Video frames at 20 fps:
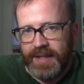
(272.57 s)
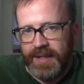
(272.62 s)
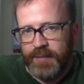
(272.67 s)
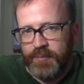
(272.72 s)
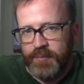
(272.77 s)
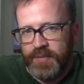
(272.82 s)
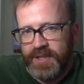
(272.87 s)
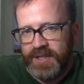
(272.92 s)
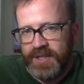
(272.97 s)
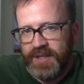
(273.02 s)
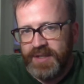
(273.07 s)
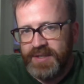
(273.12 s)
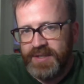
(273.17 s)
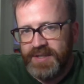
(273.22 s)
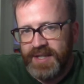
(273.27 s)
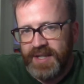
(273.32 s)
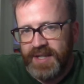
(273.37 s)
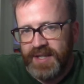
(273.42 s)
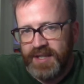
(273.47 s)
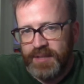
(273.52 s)
Because
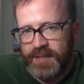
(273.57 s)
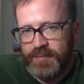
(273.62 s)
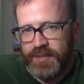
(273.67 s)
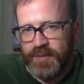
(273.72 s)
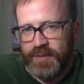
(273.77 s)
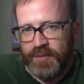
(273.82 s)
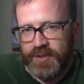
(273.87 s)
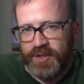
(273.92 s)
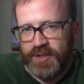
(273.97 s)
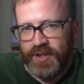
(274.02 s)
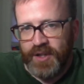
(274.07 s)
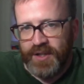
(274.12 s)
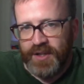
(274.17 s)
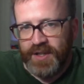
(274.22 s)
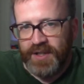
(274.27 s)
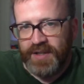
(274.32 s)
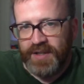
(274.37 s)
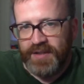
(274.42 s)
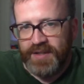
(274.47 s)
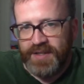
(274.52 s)
A and B were talking
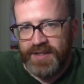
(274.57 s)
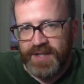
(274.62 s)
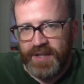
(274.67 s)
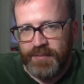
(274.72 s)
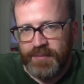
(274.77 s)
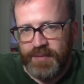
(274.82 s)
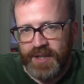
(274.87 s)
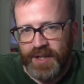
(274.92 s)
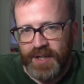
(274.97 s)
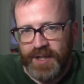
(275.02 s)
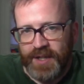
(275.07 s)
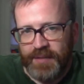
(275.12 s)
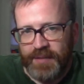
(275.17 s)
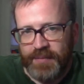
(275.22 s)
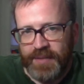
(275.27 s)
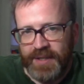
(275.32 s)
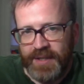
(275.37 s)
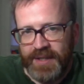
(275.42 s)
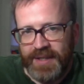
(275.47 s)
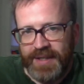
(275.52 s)
at the same time,
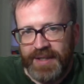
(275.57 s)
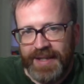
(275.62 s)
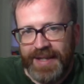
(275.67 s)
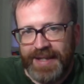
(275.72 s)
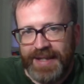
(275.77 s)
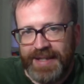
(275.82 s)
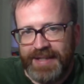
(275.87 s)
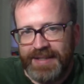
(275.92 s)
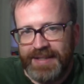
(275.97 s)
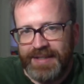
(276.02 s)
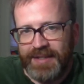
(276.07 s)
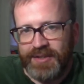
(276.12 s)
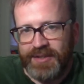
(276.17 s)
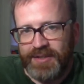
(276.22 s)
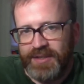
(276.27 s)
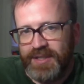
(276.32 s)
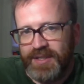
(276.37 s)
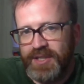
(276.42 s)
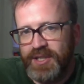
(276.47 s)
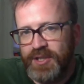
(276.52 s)
A
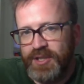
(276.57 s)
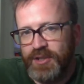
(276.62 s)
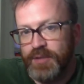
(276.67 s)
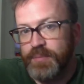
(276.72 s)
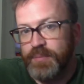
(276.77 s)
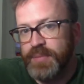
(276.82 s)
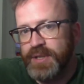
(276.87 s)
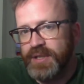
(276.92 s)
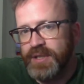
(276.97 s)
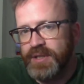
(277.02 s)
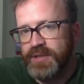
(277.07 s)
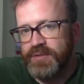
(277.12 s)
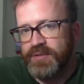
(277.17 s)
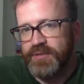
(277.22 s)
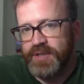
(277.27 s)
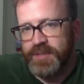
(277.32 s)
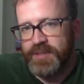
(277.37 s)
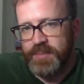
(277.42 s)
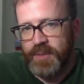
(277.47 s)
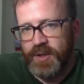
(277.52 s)
doesn't hear B's
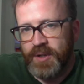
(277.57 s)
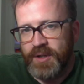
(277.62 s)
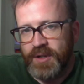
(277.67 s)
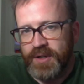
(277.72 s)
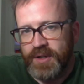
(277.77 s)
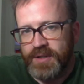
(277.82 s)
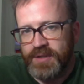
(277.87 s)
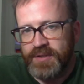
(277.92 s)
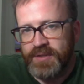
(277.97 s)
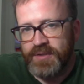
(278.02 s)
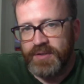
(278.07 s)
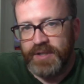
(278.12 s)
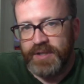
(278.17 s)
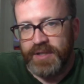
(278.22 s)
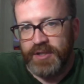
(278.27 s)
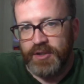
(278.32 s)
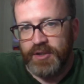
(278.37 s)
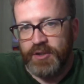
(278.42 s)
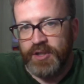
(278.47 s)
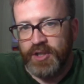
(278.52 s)
response or
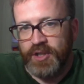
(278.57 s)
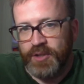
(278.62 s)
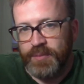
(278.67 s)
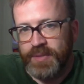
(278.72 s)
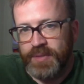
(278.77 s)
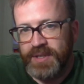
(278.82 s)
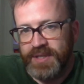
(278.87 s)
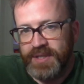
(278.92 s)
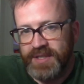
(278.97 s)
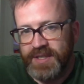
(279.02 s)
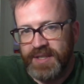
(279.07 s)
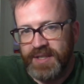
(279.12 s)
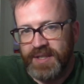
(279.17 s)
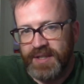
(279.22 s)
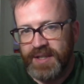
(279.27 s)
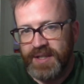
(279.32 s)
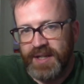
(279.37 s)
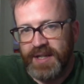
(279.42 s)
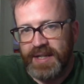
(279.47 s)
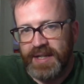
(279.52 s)
hear B saying
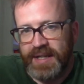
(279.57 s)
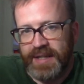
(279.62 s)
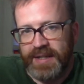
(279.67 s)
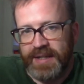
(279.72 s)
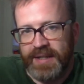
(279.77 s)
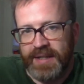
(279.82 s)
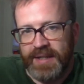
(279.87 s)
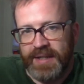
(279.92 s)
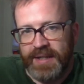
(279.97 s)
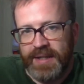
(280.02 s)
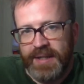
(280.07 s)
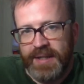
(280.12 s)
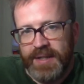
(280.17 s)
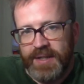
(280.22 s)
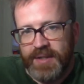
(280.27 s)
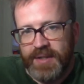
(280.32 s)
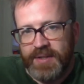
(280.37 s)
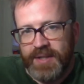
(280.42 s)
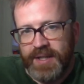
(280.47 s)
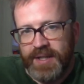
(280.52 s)
hi,
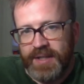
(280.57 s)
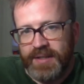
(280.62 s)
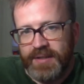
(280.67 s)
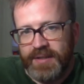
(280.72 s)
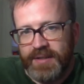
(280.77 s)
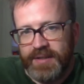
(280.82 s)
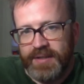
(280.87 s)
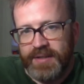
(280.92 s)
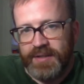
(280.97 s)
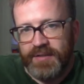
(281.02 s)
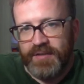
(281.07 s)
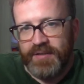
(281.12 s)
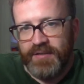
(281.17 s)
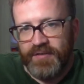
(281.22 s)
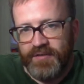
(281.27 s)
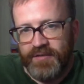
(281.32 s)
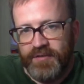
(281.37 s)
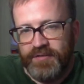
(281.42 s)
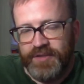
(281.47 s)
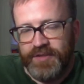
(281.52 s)
and
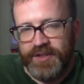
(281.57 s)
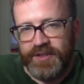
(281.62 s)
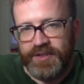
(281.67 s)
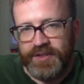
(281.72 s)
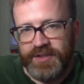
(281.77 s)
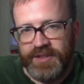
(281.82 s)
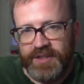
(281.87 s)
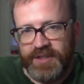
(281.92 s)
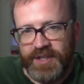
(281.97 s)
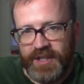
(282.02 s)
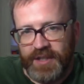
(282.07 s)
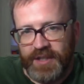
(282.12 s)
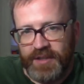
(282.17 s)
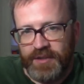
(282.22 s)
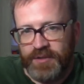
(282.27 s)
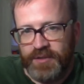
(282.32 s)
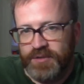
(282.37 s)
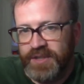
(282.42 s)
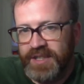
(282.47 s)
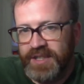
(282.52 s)
feels that their
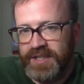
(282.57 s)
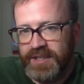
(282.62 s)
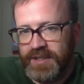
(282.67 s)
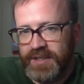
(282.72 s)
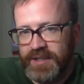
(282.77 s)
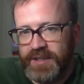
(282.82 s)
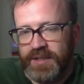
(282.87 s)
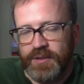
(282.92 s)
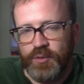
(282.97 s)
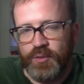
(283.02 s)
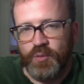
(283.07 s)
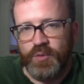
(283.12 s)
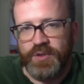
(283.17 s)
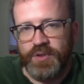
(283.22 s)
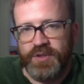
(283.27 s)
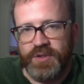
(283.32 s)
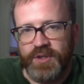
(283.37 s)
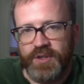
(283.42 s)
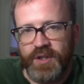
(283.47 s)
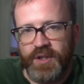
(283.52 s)
greeting
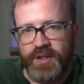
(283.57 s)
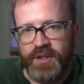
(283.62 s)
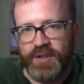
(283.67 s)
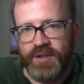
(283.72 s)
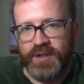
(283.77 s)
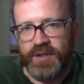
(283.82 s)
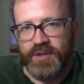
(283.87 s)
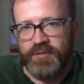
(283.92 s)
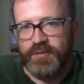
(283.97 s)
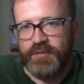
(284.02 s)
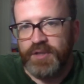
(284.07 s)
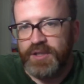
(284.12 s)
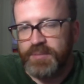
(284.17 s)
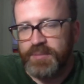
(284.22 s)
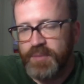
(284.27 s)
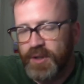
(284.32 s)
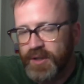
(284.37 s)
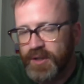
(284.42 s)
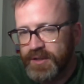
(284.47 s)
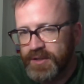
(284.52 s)
was not
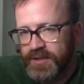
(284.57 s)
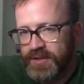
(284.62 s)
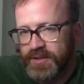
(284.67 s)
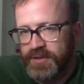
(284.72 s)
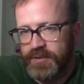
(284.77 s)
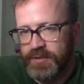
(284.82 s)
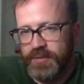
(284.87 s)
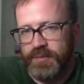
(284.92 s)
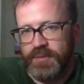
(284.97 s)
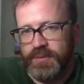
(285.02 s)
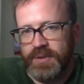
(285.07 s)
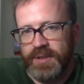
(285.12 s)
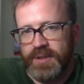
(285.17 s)
responded to.